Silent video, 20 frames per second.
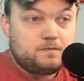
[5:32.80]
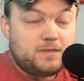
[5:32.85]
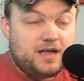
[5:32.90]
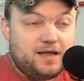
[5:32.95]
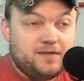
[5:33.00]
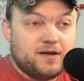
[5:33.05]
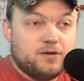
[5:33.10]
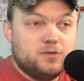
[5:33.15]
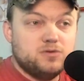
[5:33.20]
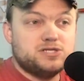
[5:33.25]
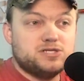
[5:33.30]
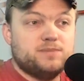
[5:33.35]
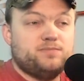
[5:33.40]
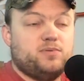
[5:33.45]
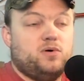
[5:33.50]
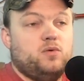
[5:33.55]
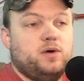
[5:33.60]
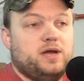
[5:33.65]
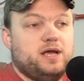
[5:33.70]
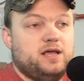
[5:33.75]
there was a
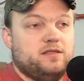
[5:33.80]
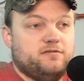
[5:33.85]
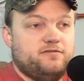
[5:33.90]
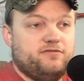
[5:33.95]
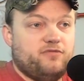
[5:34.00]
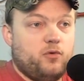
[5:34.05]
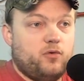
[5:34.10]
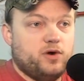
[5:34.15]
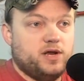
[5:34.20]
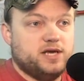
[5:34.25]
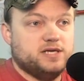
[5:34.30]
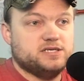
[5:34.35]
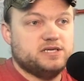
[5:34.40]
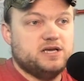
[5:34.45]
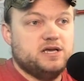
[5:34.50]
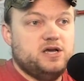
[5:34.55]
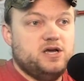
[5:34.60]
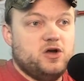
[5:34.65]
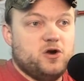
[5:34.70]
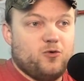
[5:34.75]
point in the 40s
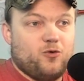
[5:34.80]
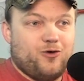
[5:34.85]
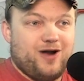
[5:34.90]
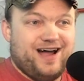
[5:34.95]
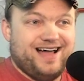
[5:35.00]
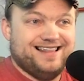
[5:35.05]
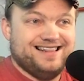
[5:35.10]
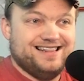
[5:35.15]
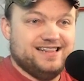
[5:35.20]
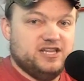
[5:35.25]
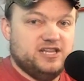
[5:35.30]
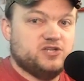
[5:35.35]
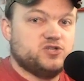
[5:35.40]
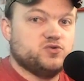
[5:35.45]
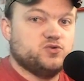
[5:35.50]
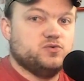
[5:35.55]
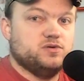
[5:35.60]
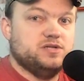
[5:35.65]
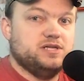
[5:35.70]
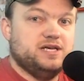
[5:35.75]
where I
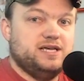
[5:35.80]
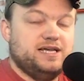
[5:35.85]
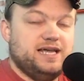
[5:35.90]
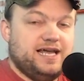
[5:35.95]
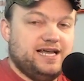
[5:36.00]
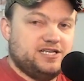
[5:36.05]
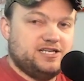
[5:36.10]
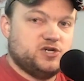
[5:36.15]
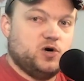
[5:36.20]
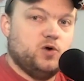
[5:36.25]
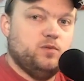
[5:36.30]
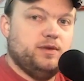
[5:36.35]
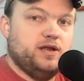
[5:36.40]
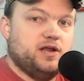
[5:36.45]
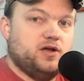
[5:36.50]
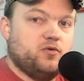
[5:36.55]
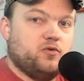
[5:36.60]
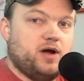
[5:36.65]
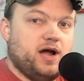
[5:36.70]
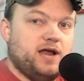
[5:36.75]
literally, it told me to
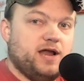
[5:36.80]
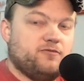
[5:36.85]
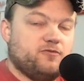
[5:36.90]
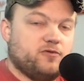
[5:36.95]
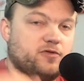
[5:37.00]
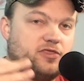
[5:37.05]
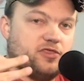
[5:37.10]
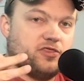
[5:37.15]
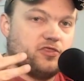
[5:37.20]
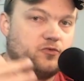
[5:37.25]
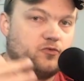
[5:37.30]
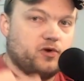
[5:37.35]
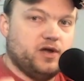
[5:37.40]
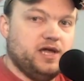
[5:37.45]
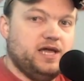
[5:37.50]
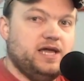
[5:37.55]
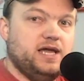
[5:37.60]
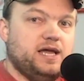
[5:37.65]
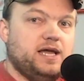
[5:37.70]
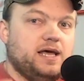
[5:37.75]
grind for
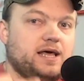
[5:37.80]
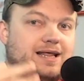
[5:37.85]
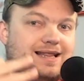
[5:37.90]
3